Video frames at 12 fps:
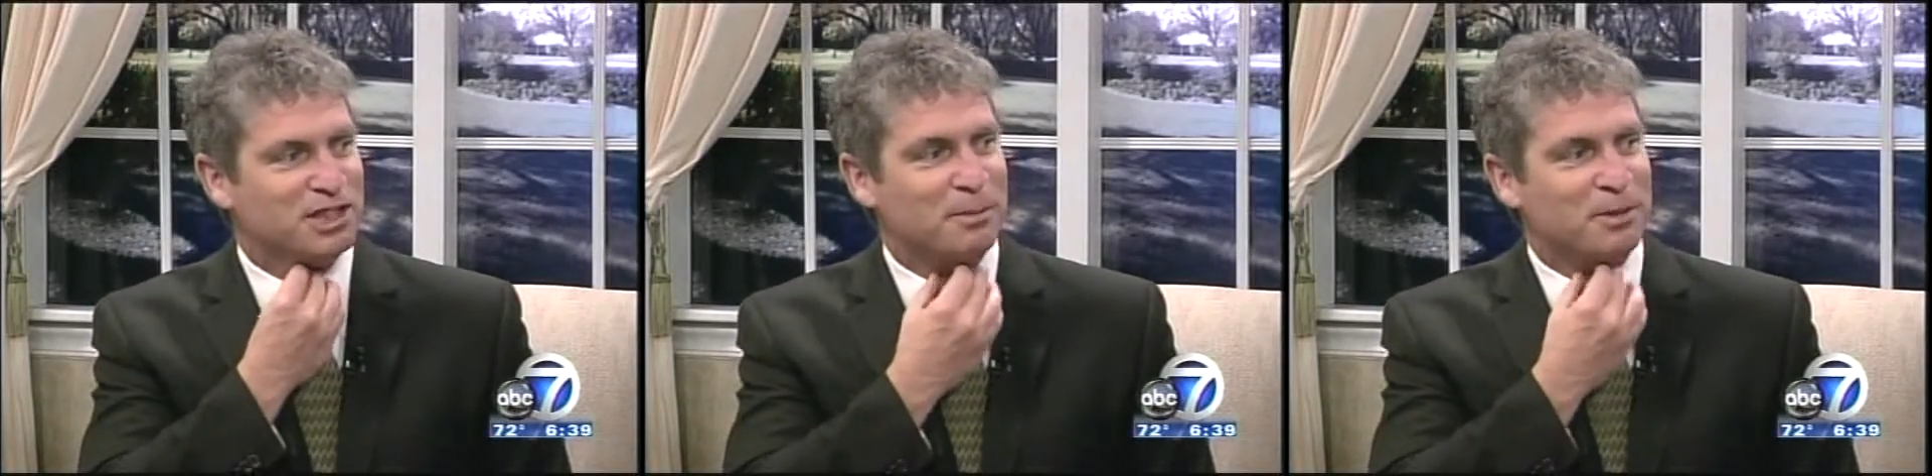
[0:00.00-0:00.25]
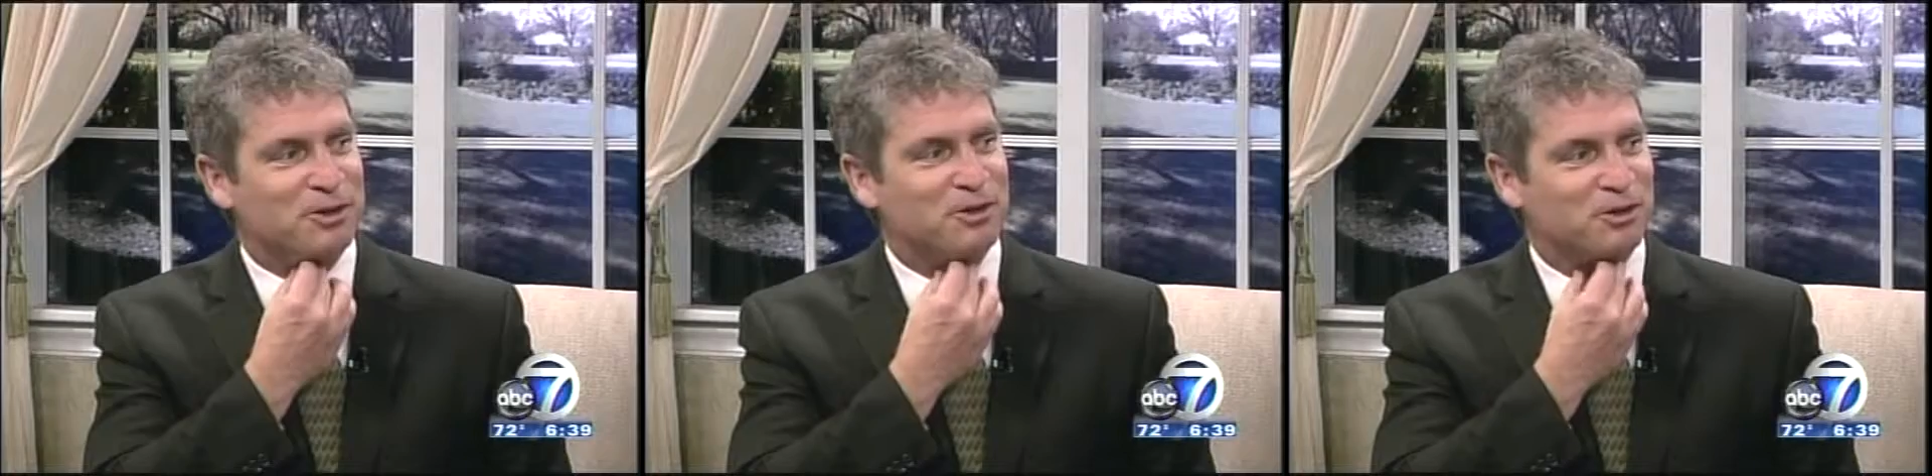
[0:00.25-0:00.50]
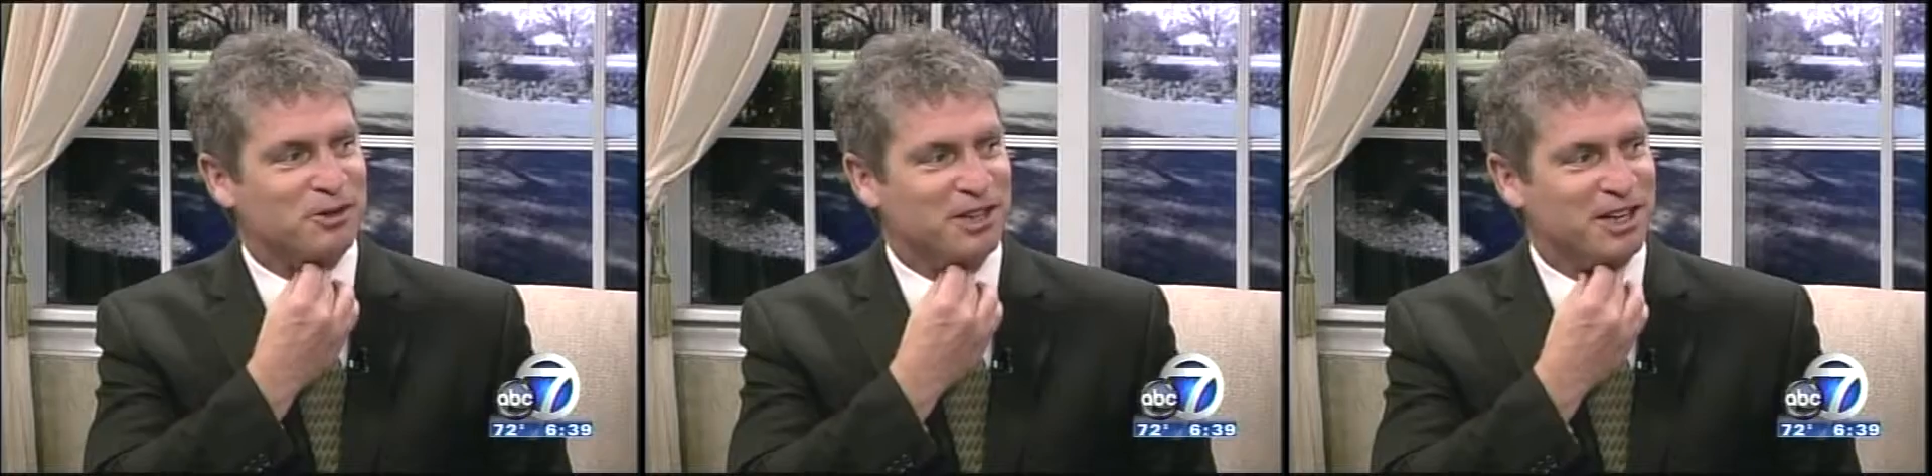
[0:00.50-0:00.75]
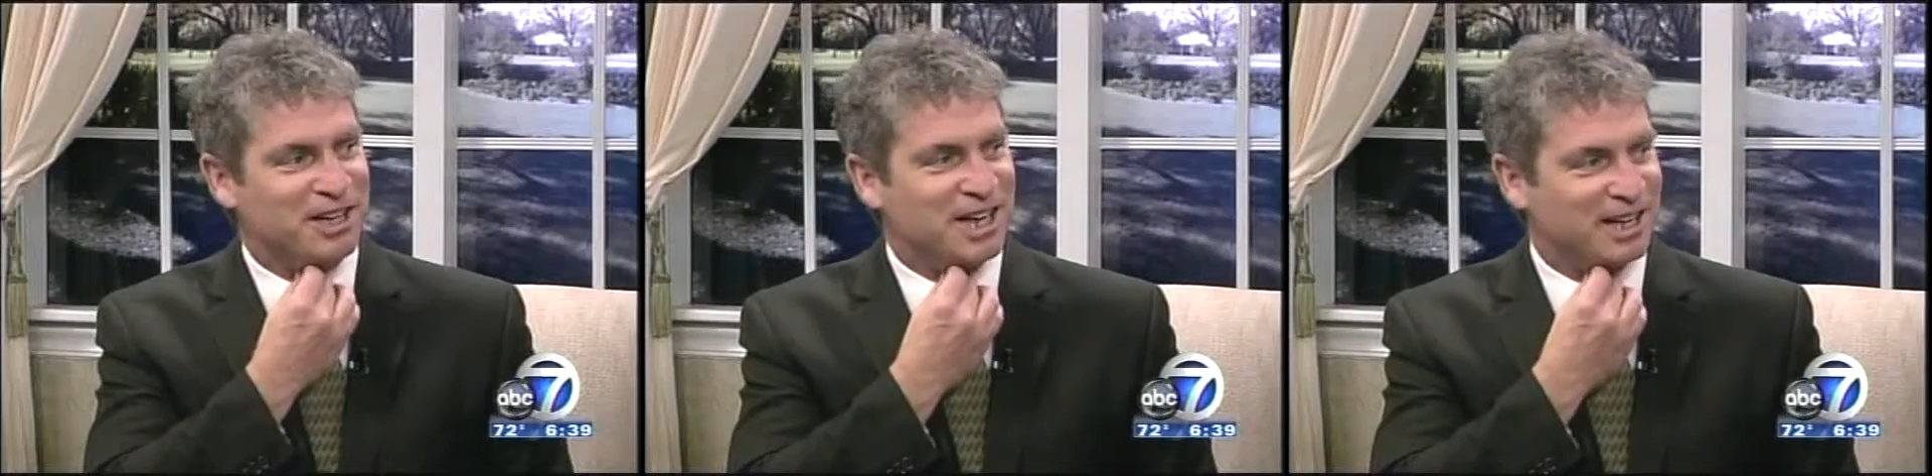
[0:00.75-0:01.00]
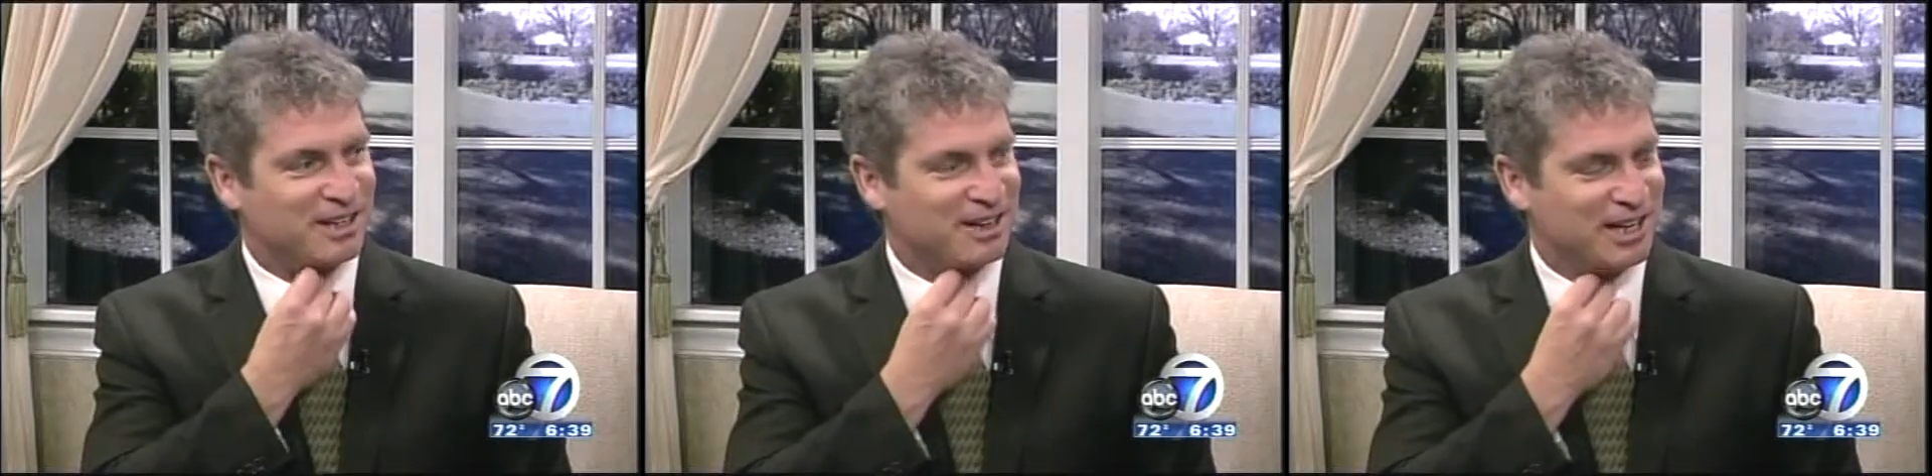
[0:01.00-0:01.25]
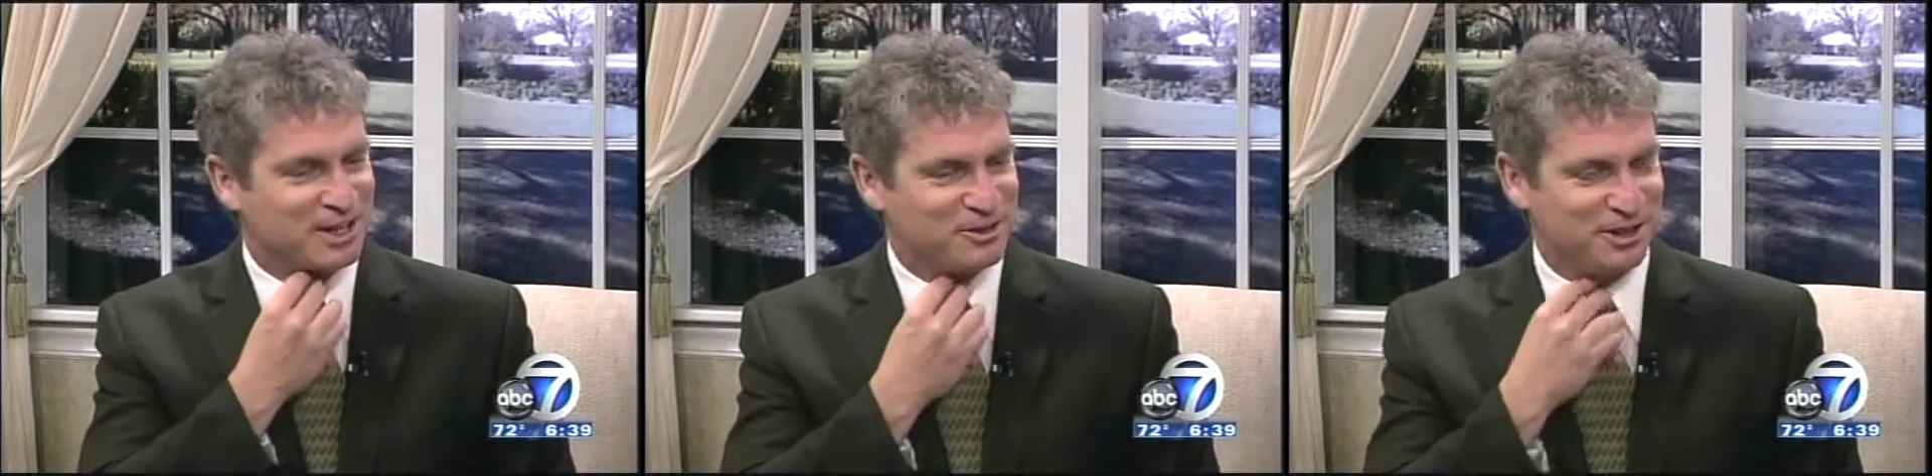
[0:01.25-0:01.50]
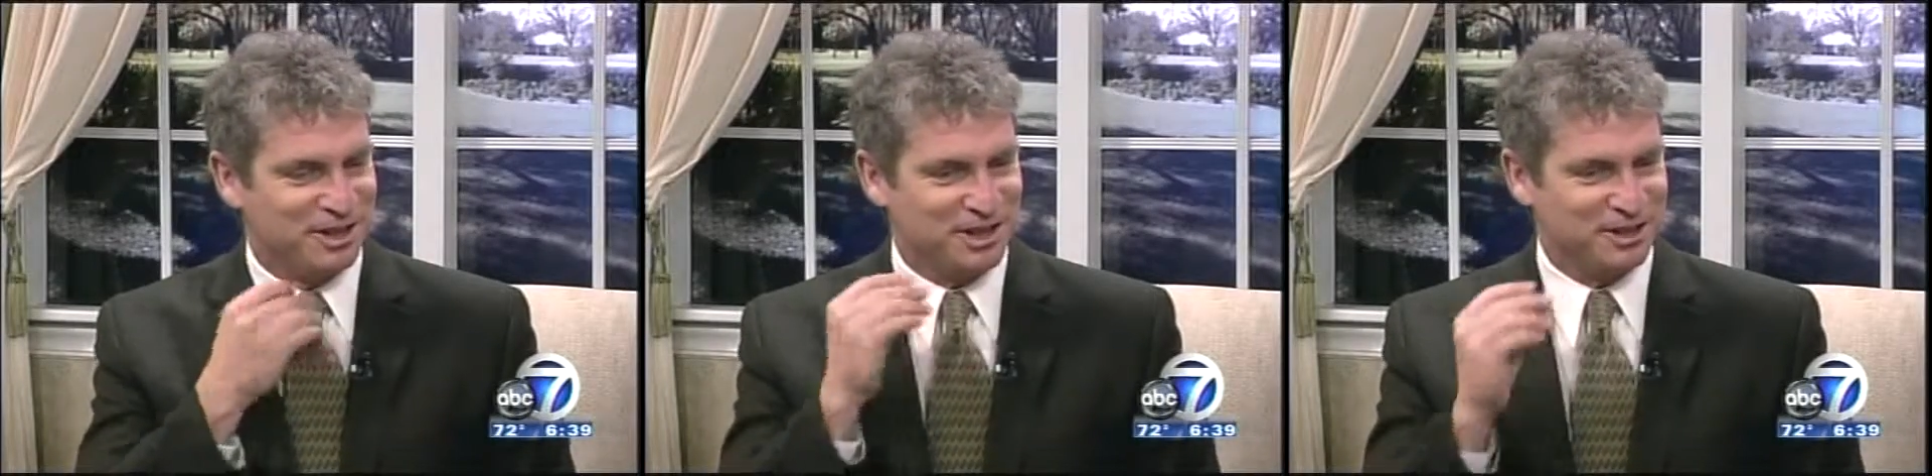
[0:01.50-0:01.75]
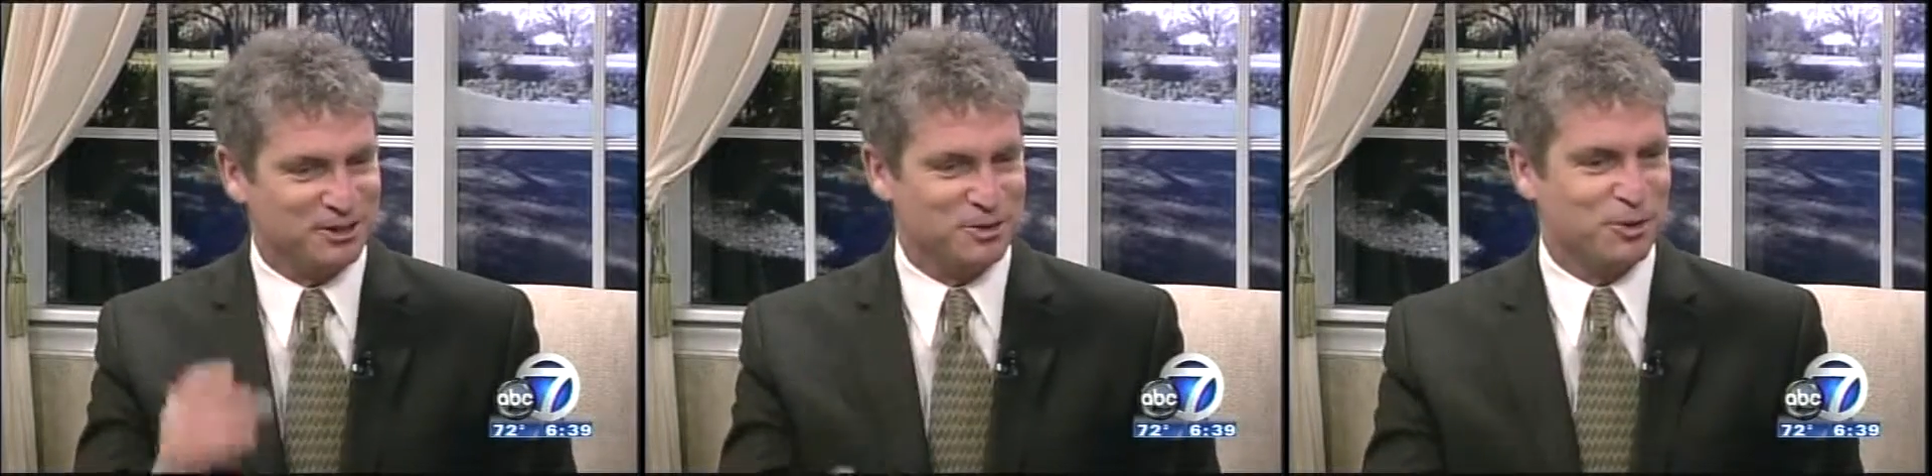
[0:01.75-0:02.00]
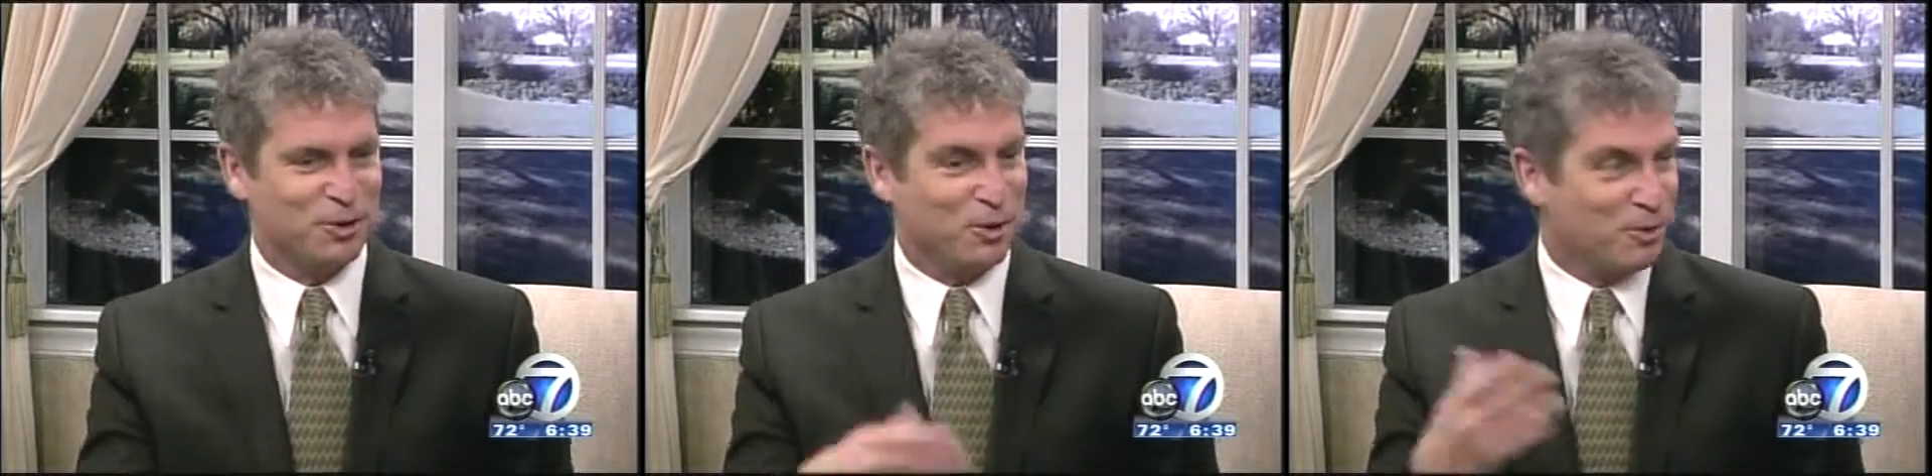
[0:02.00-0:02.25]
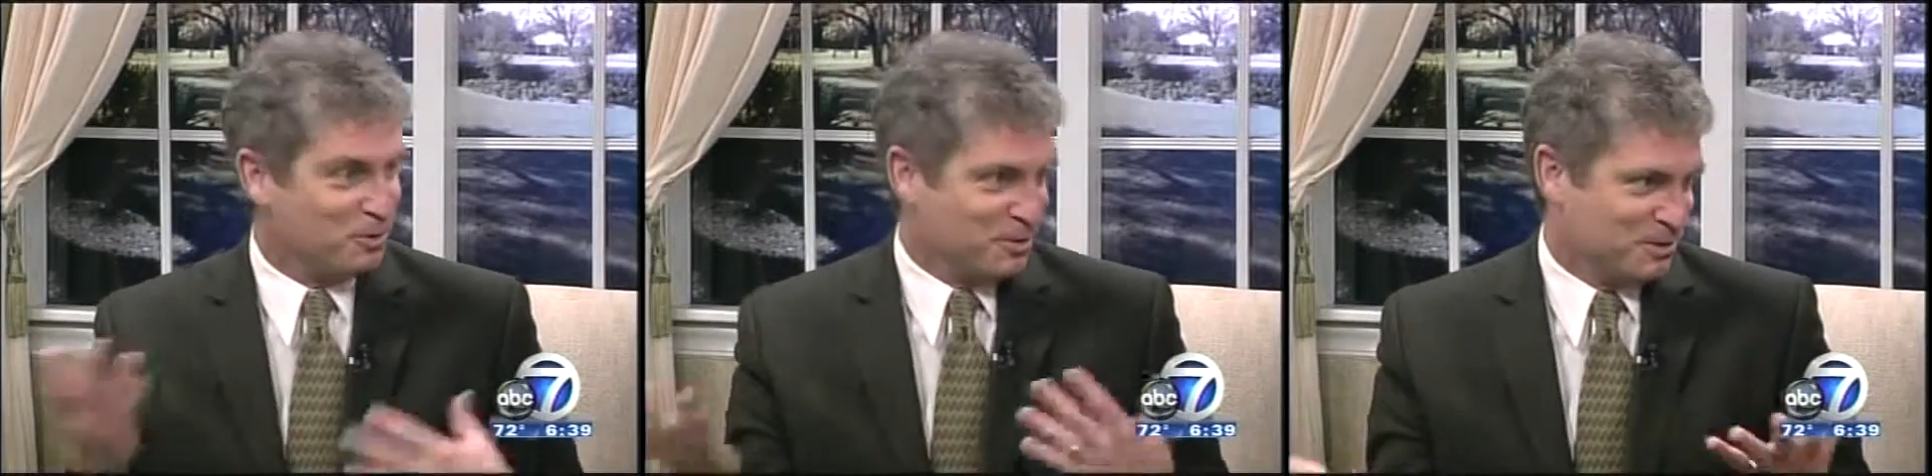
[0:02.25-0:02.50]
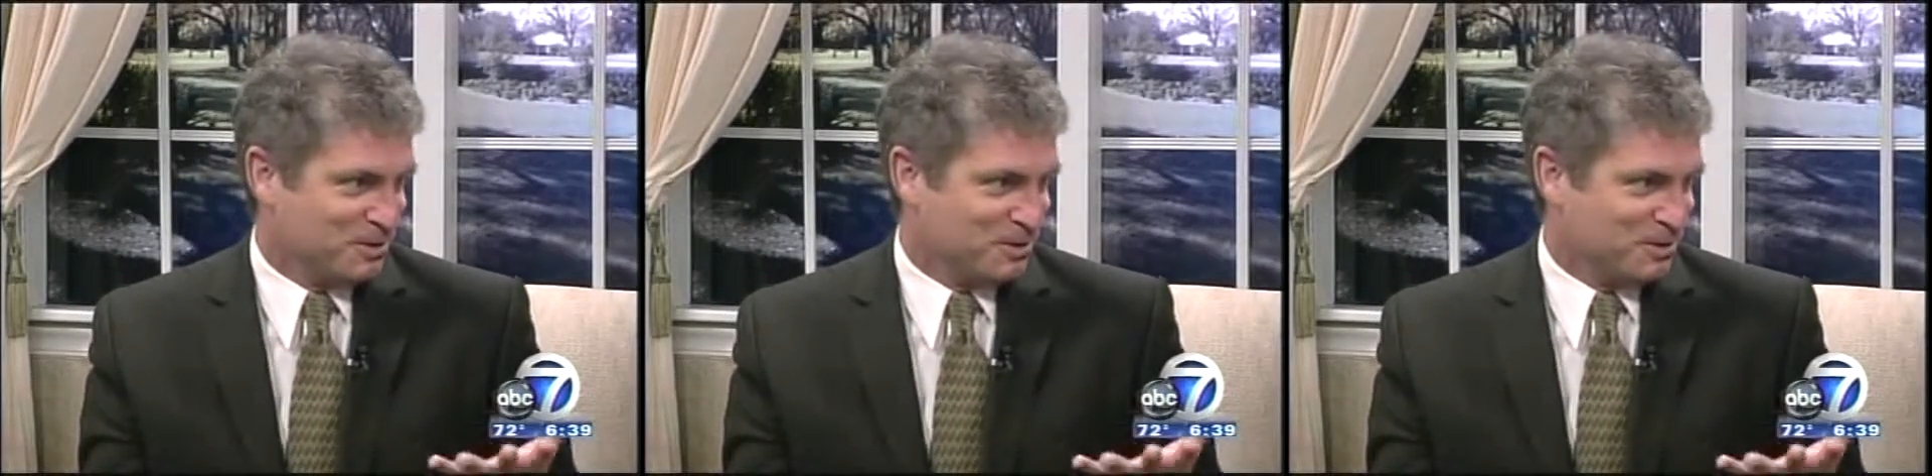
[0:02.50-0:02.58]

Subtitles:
and the muscles in the neck could actually then control,